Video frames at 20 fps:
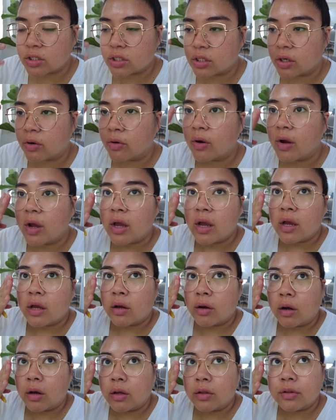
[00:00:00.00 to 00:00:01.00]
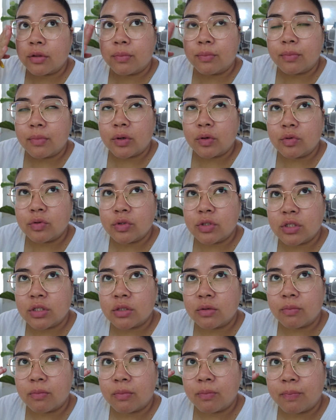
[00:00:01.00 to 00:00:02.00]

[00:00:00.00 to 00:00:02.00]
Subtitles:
So the most